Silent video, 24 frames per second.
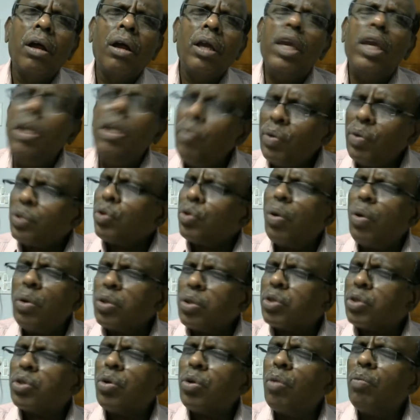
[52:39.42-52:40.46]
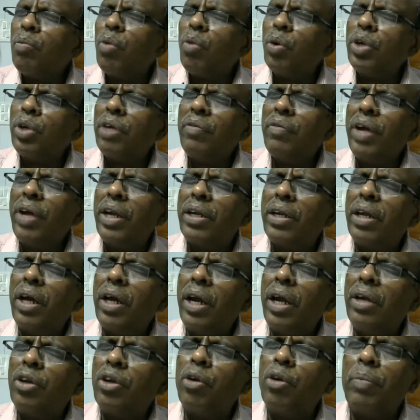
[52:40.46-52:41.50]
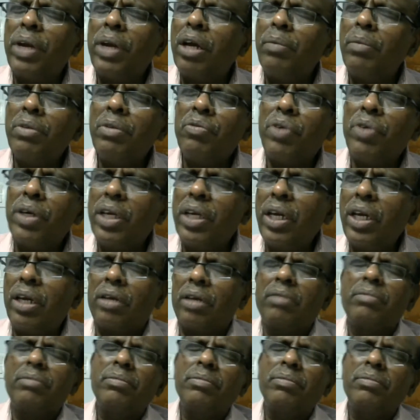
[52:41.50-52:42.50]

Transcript: He was also motivated to become a fakir.